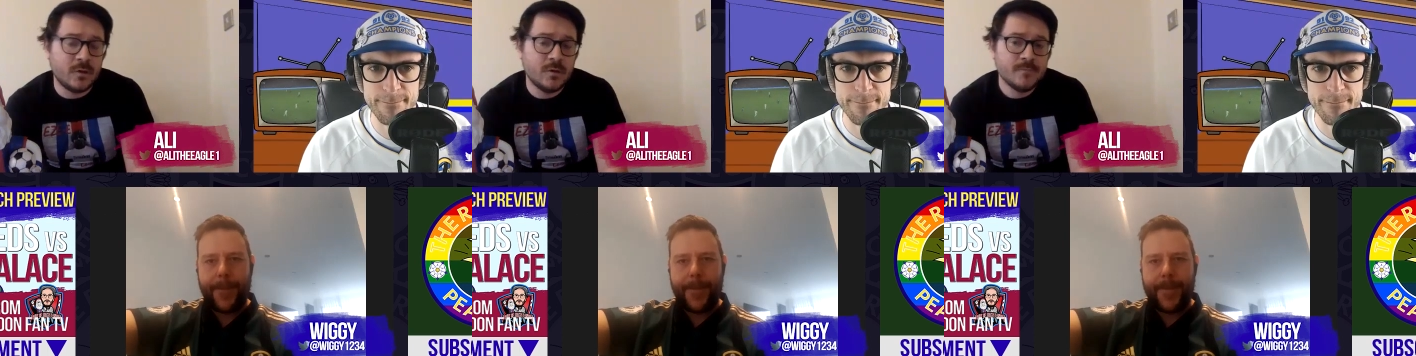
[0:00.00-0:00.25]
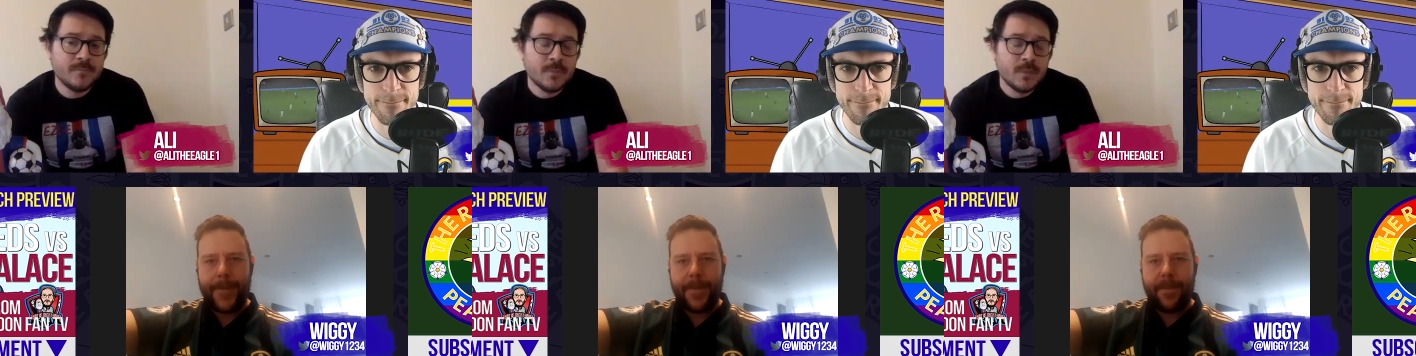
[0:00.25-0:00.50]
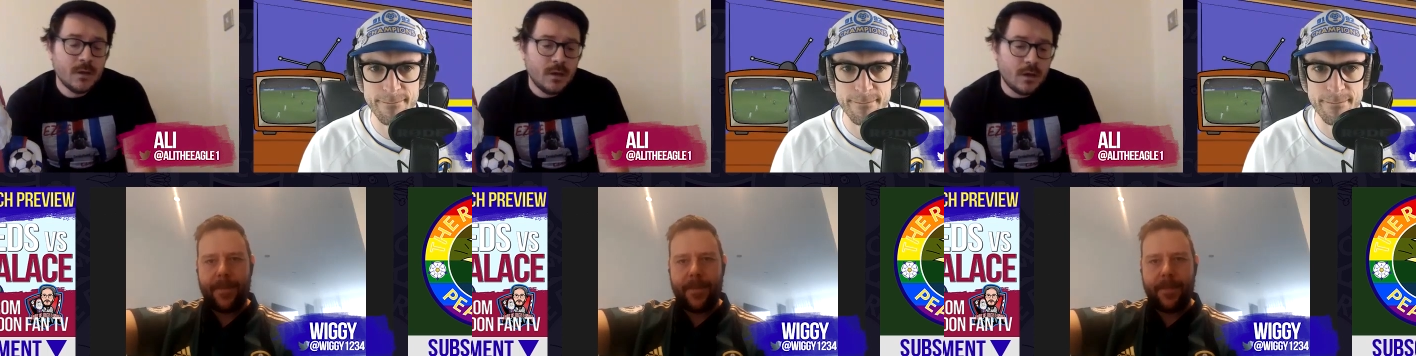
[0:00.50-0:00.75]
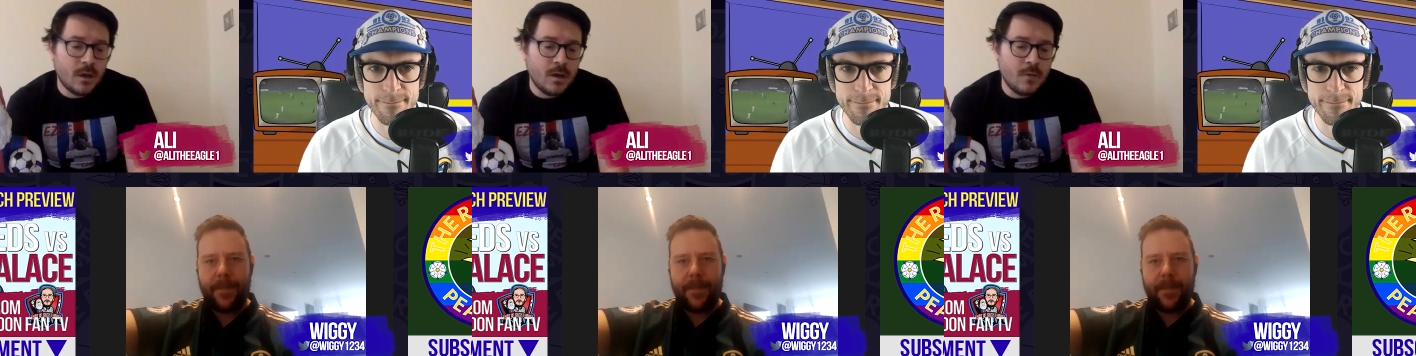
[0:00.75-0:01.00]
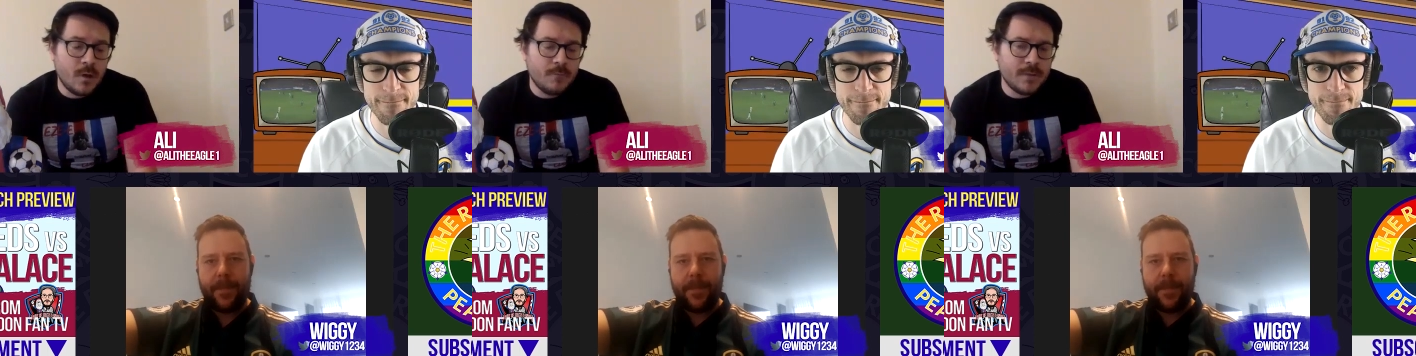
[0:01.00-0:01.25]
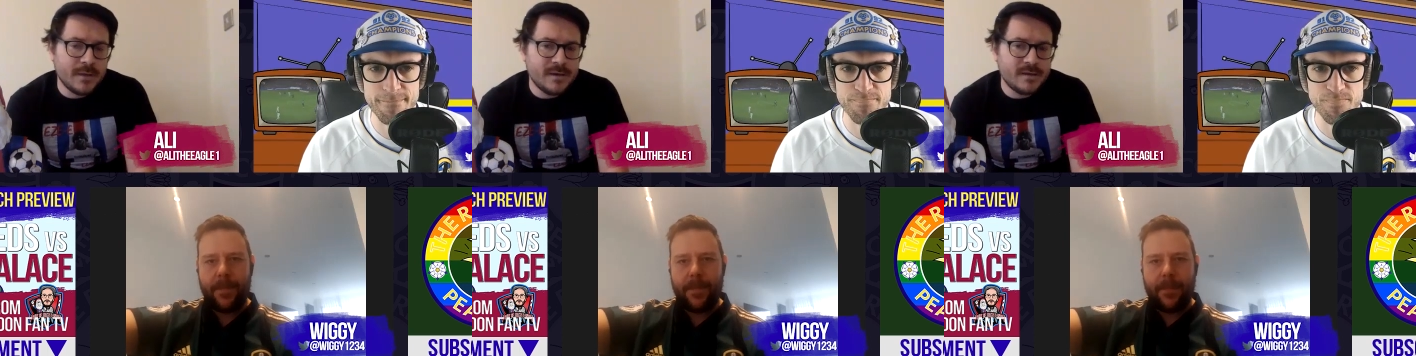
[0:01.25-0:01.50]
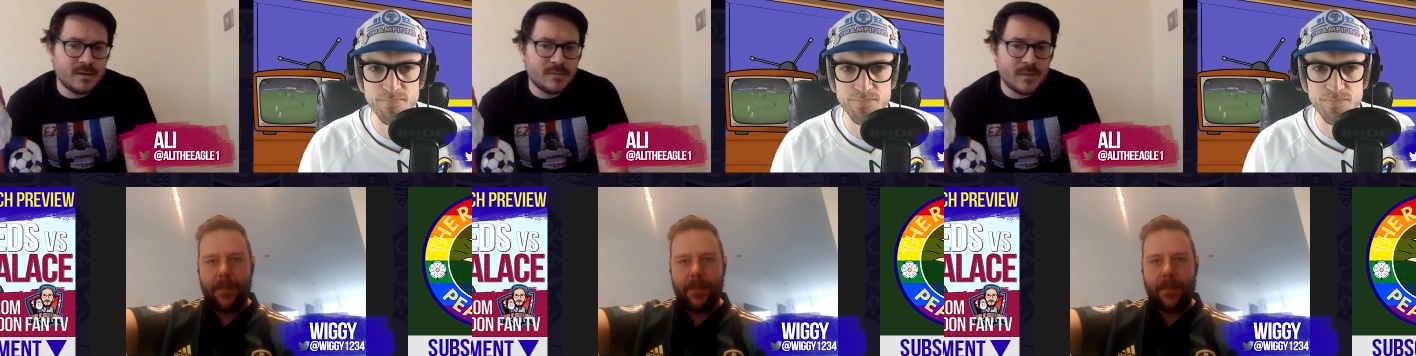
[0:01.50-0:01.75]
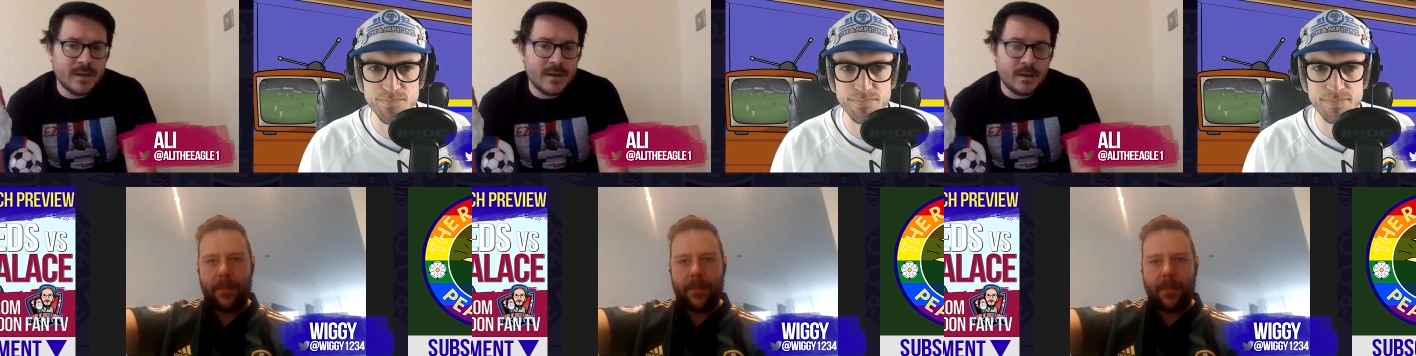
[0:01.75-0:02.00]
Speaker 1: So um, I'm pleased
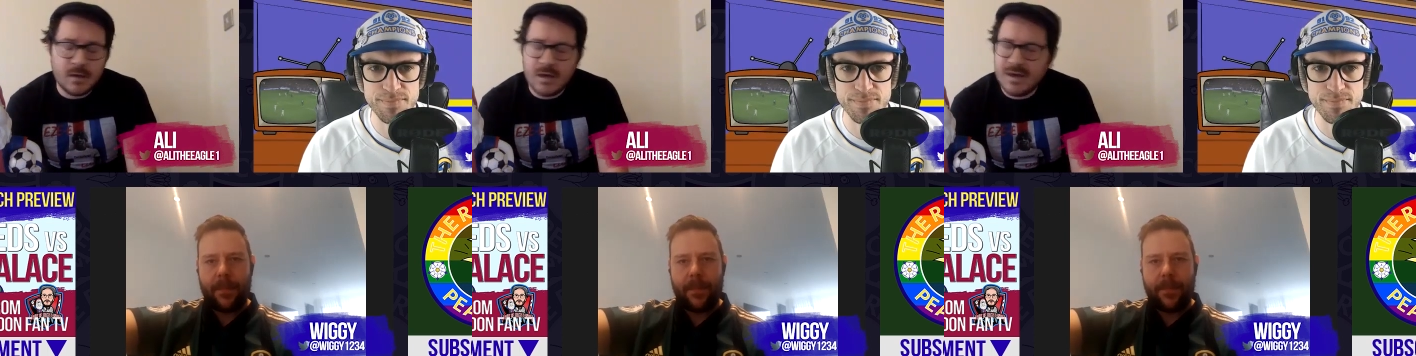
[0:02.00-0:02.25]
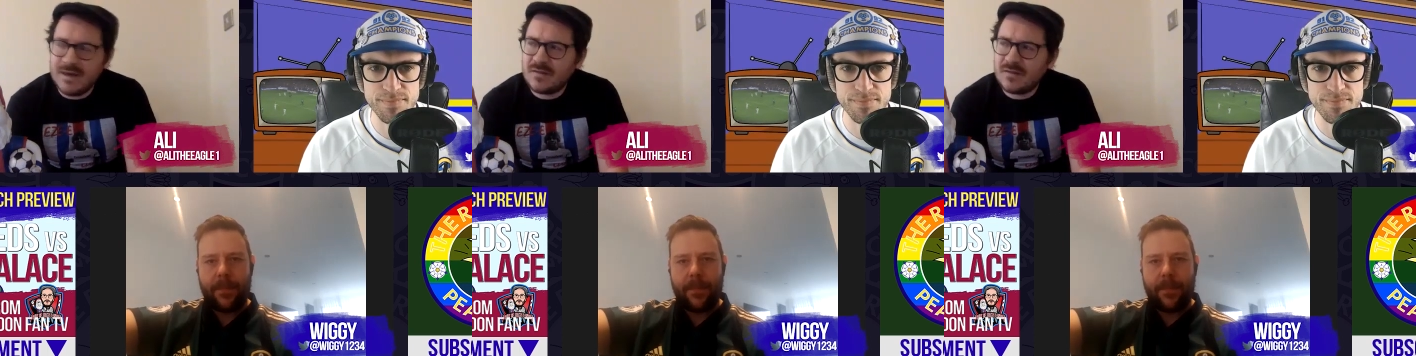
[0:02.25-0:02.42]
he's playing.